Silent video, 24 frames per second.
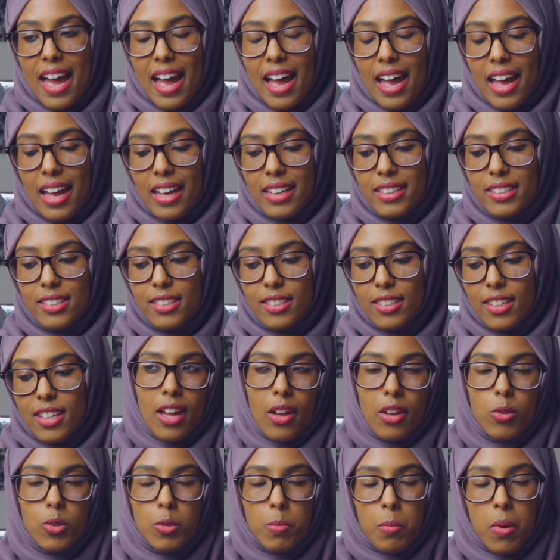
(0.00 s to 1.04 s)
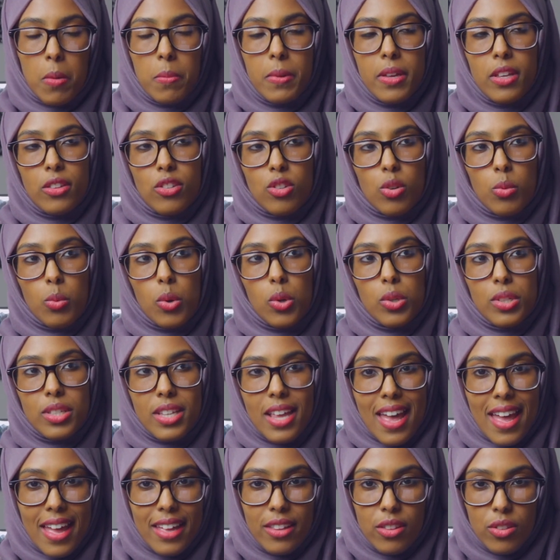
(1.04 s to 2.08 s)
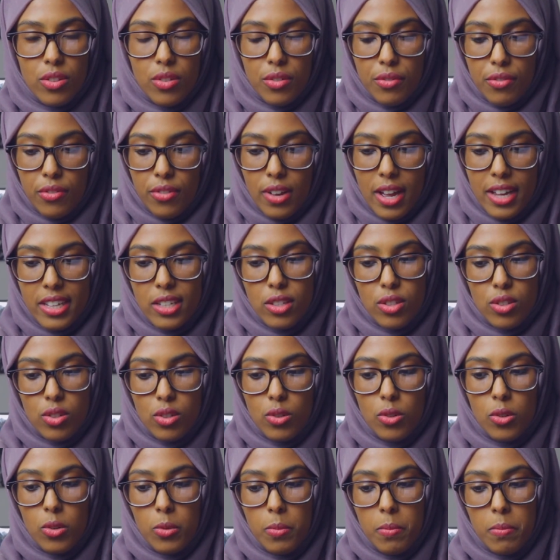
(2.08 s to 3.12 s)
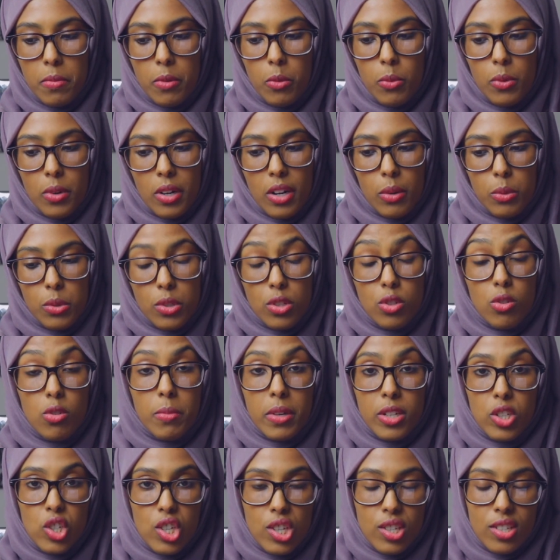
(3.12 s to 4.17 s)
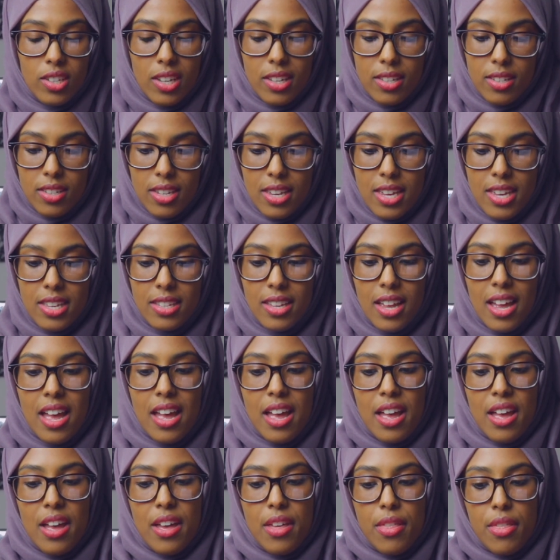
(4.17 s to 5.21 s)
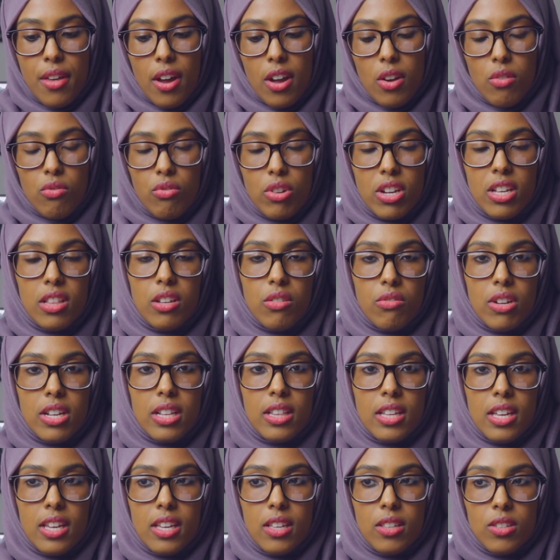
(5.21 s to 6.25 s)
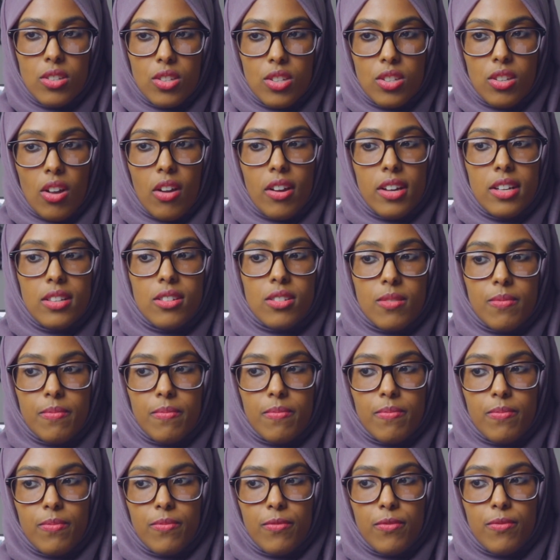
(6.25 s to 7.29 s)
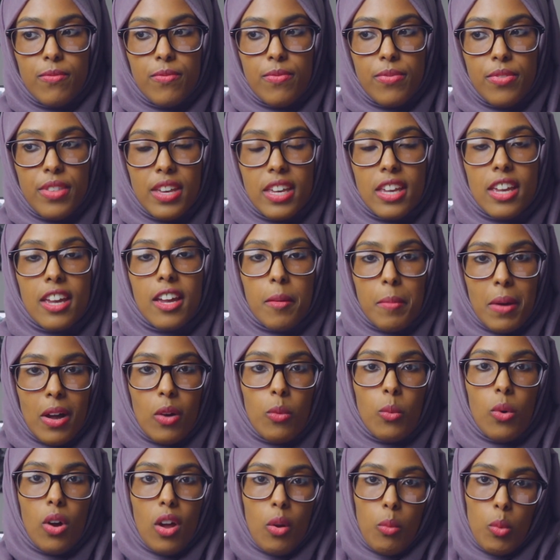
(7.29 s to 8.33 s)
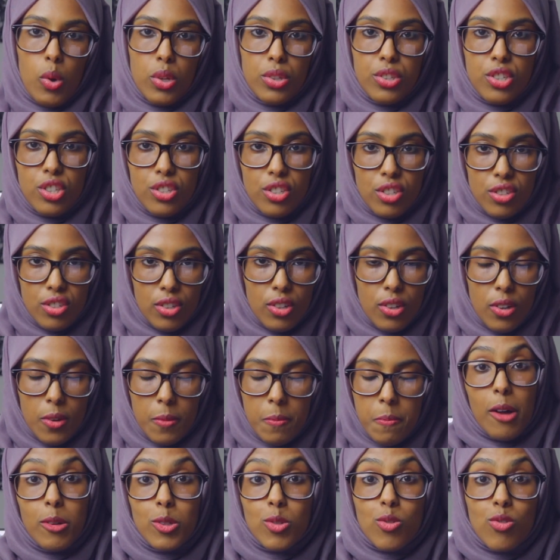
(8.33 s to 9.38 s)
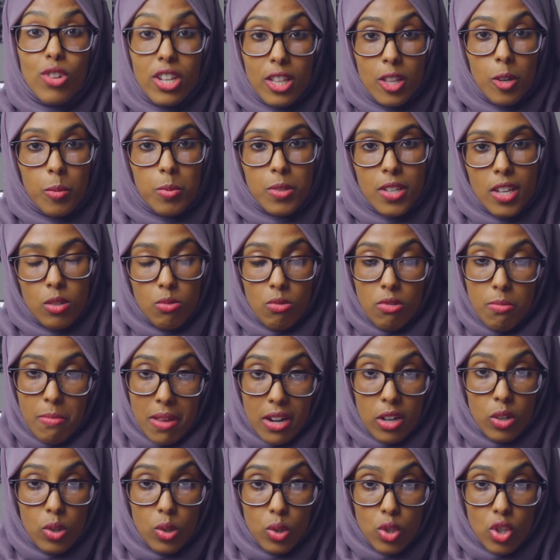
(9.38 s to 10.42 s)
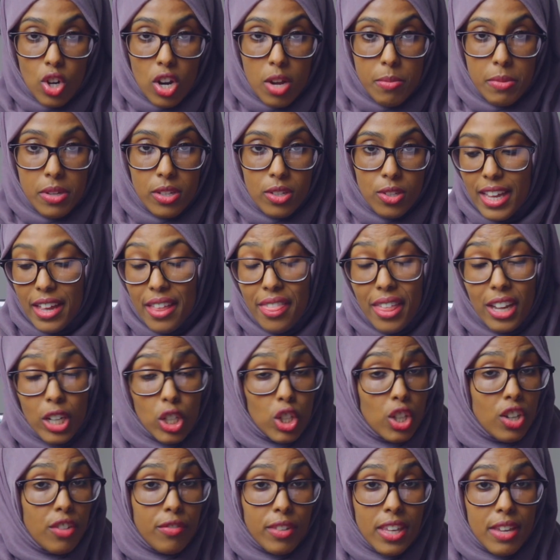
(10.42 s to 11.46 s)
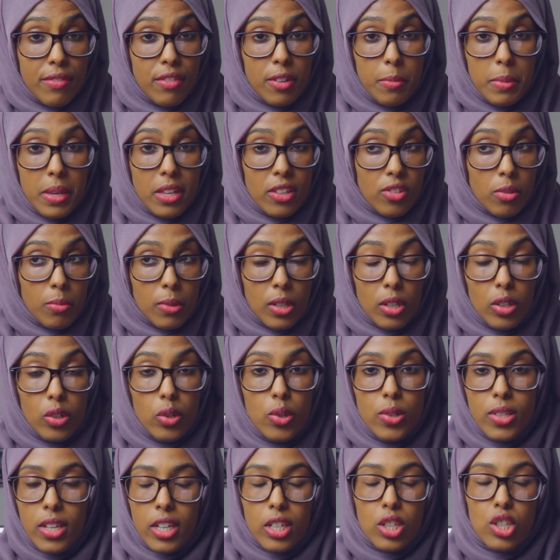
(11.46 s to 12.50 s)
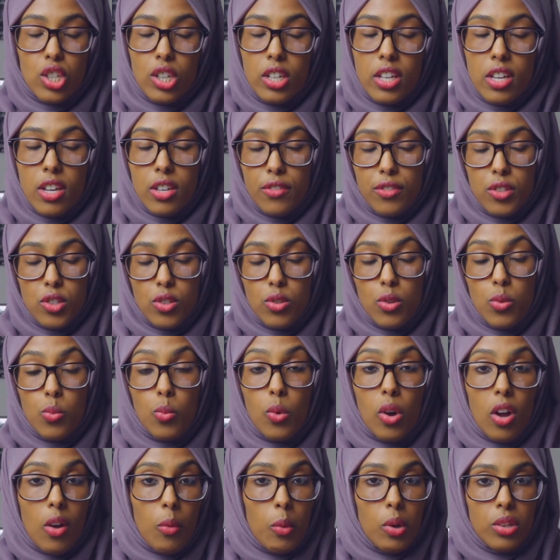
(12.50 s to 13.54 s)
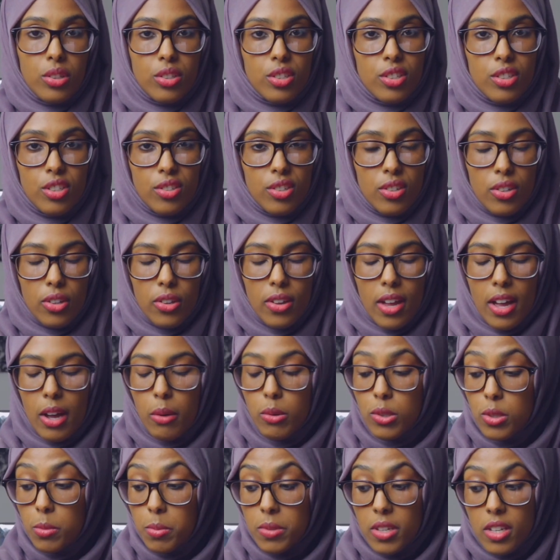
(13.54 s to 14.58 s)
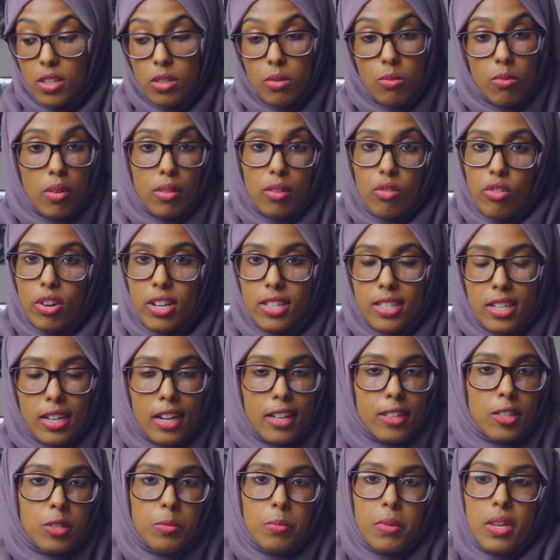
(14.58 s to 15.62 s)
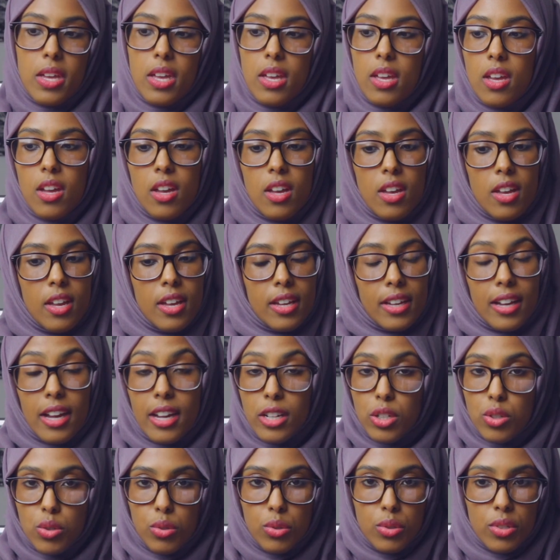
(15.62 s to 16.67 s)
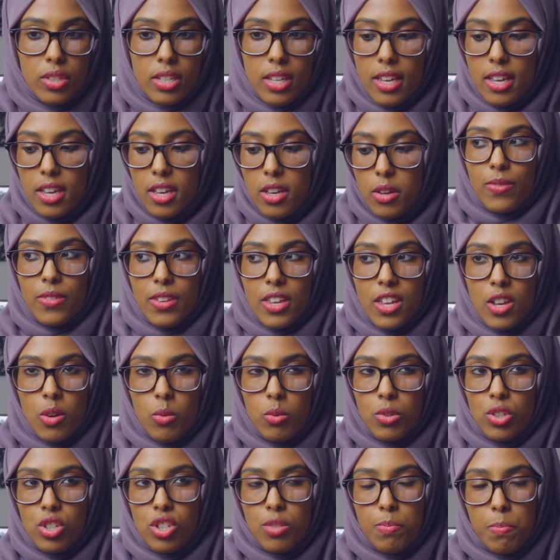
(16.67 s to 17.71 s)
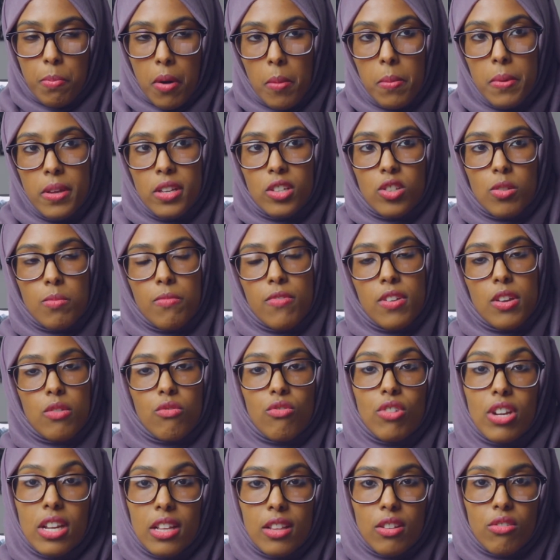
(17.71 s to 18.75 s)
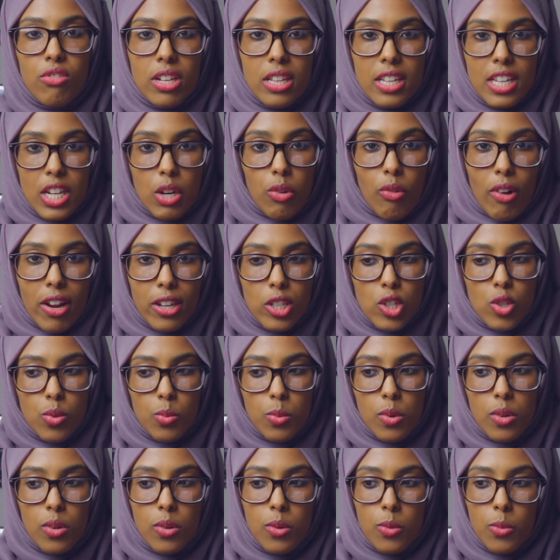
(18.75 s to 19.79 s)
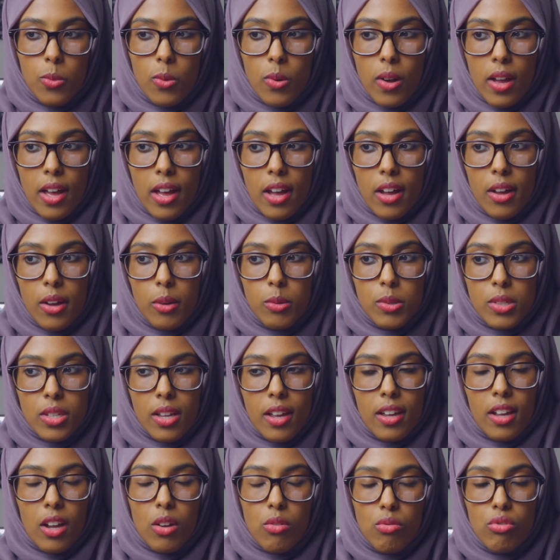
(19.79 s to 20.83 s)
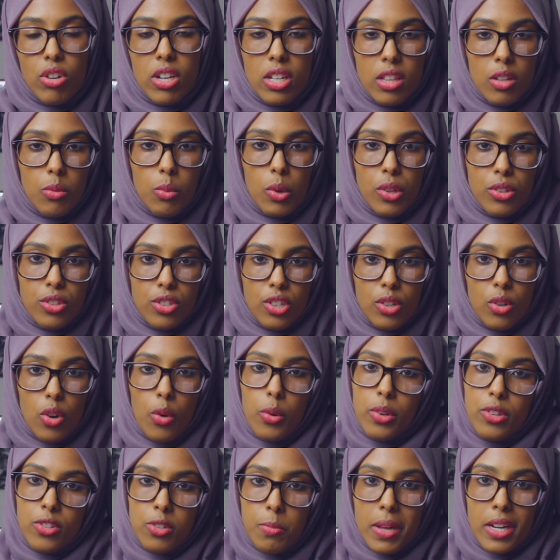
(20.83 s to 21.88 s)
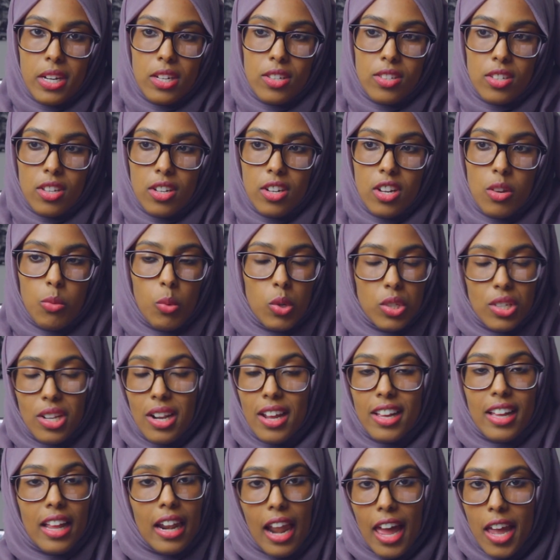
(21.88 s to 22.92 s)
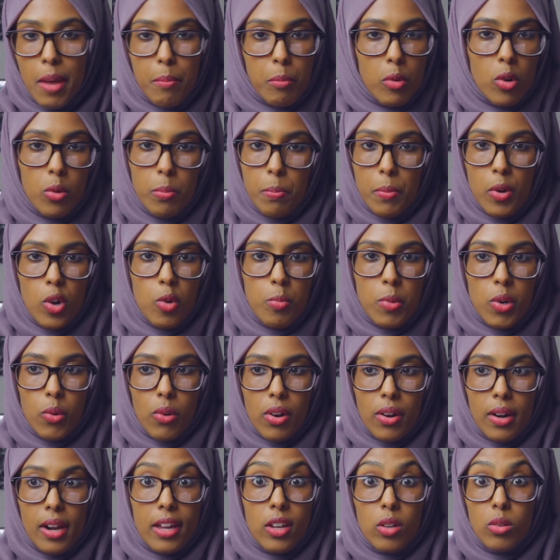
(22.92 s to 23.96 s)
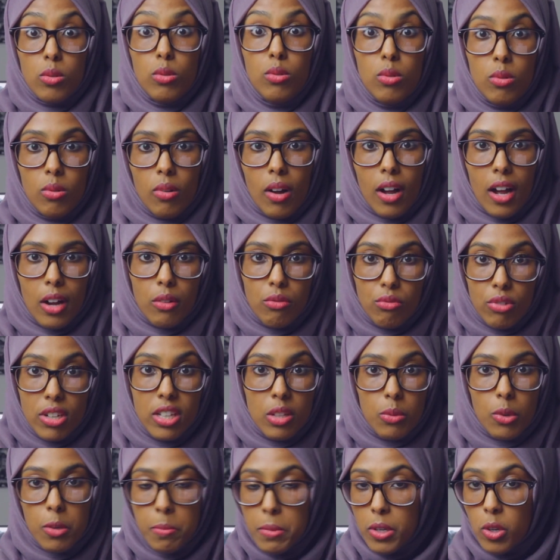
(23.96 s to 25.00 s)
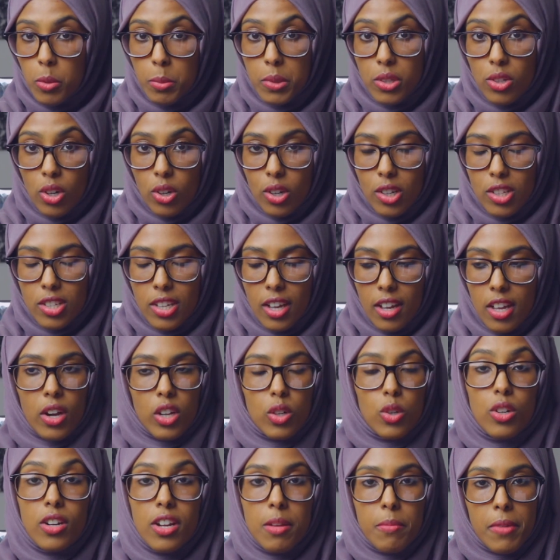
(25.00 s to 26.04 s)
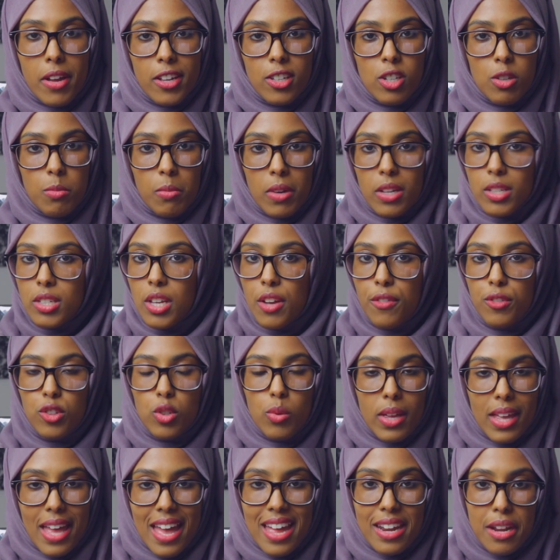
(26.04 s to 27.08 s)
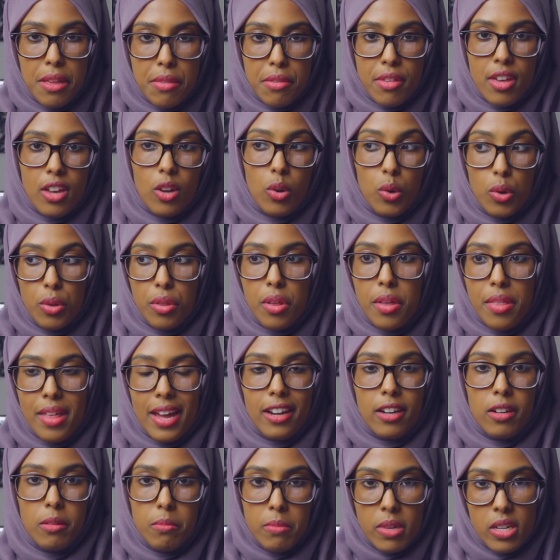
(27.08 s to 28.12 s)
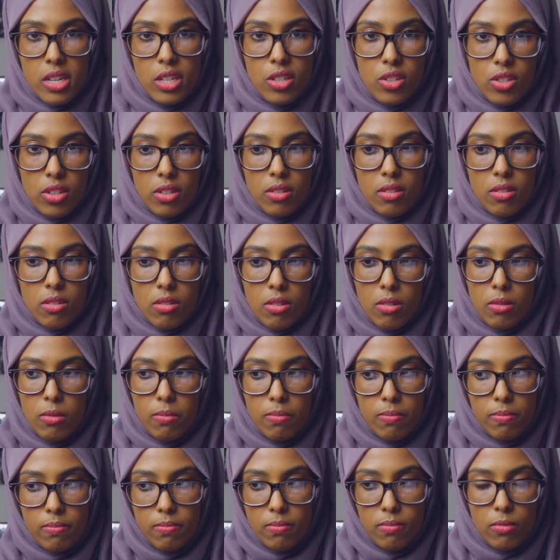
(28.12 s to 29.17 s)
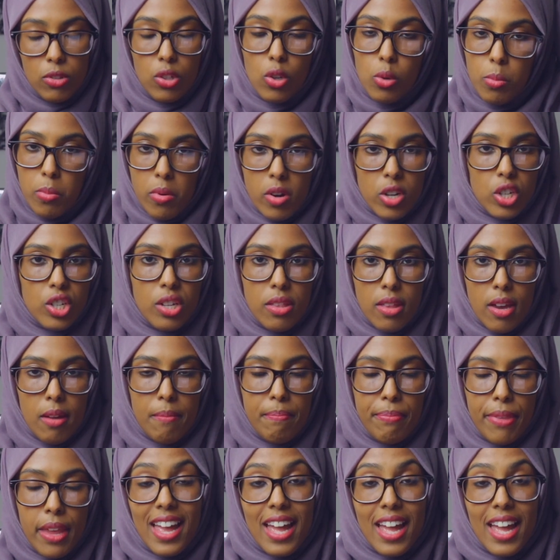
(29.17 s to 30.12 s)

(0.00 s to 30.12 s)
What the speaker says: And it was probably towards the end of high school when I was doing my GCSEs that I really, really started thinking about what I wanted to do. I was really obsessed with medical dramas. That should have given me some clues actually as to what I wanted to do. I was obsessed with Grey's Anatomy, Casualty. It was probably something really, really gradual where I was like, I really want to go into medicine. It wasn't like a light bulb moment where I'm like, ooh, I really want to become a doctor. I couldn't imagine myself doing anything other than medicine. So no pressure there.